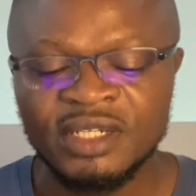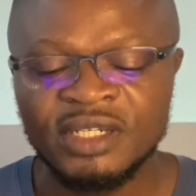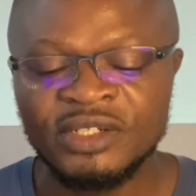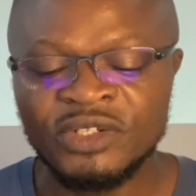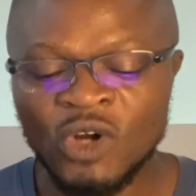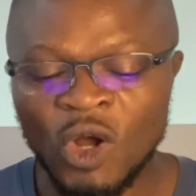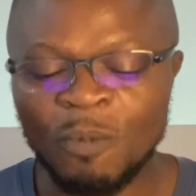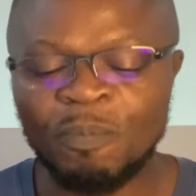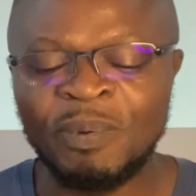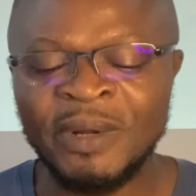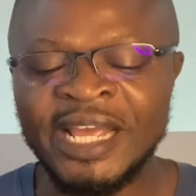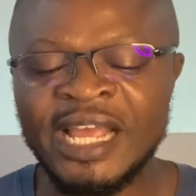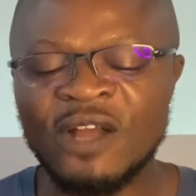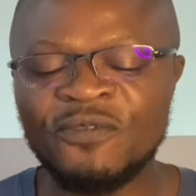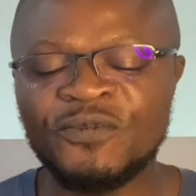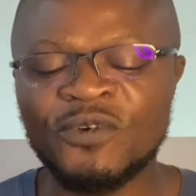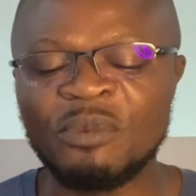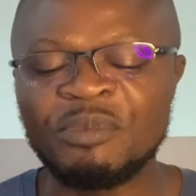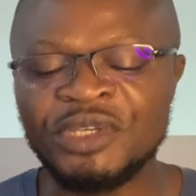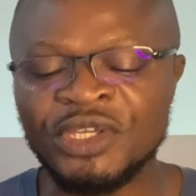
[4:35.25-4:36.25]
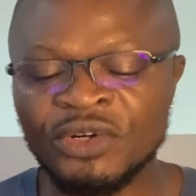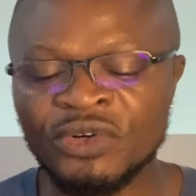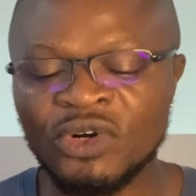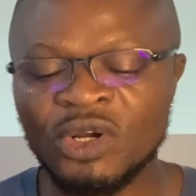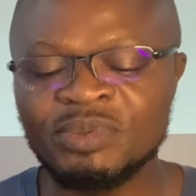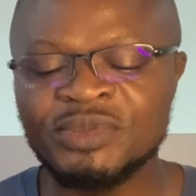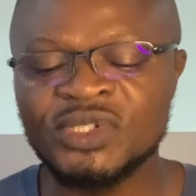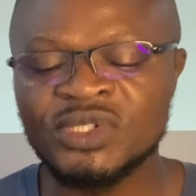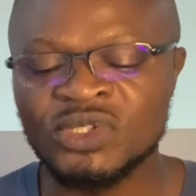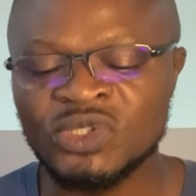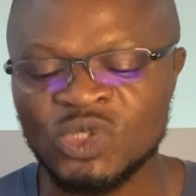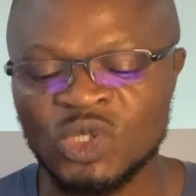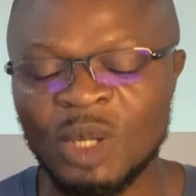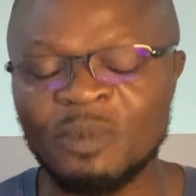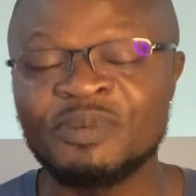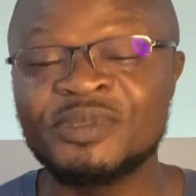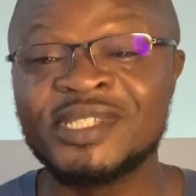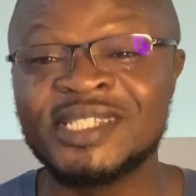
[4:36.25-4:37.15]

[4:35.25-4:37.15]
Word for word: No player from Europe's top